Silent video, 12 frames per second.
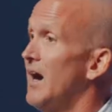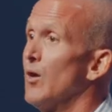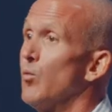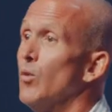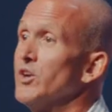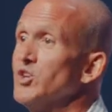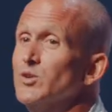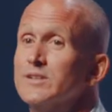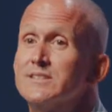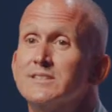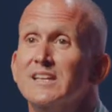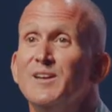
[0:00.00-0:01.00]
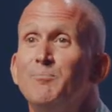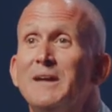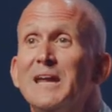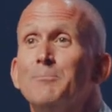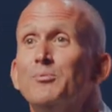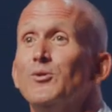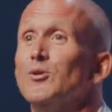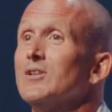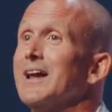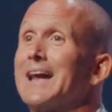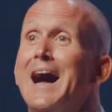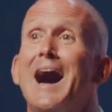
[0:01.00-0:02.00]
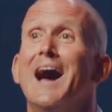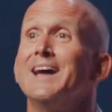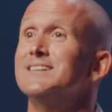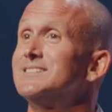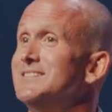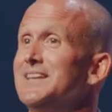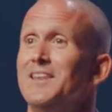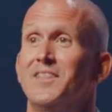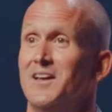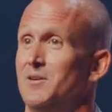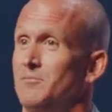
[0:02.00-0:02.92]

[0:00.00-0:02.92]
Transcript: I want you to see people like I see them.